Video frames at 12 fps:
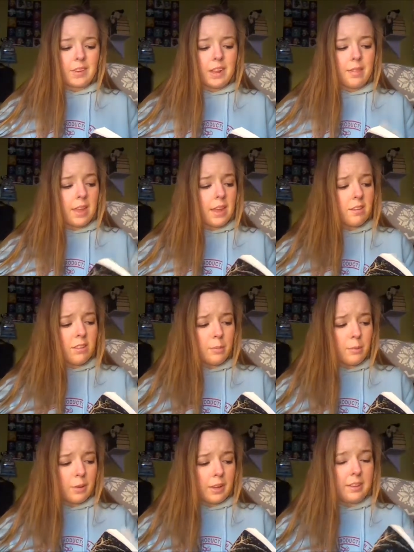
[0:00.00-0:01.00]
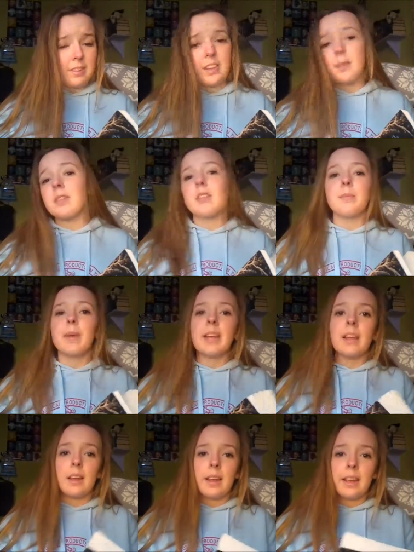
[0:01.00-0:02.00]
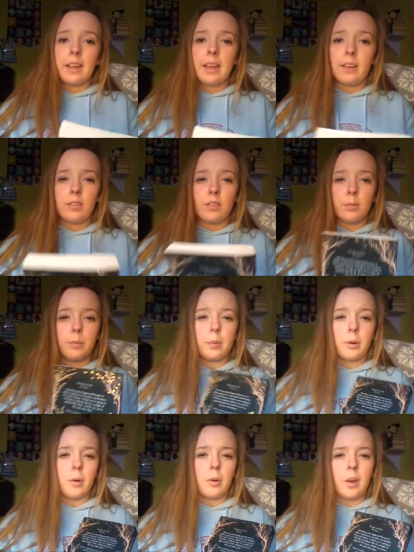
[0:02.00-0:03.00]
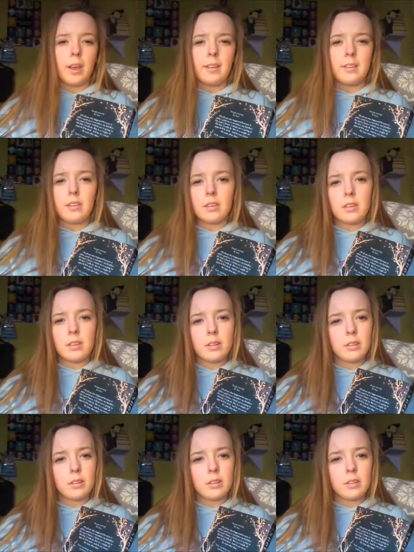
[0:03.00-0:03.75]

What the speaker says: Near the end of the book, he seems to make like kind of some progress